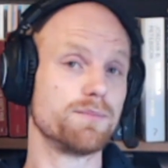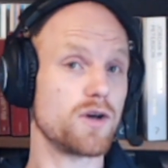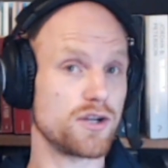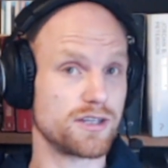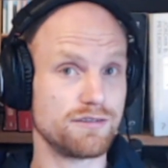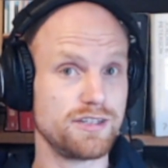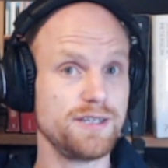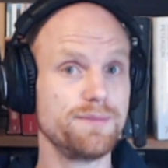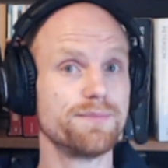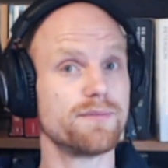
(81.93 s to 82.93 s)

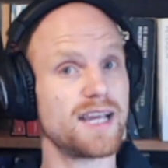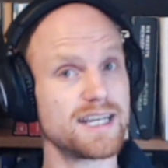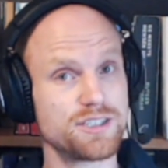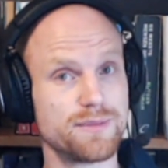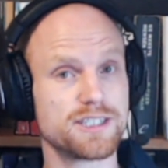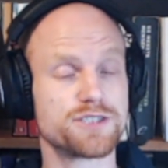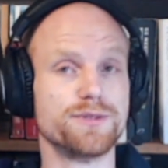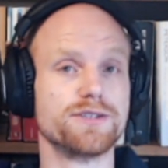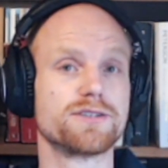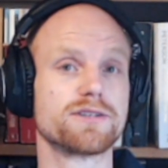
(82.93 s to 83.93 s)
productivity, action
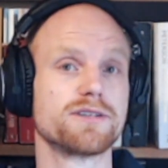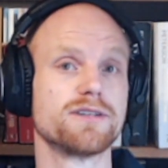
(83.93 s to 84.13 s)
management,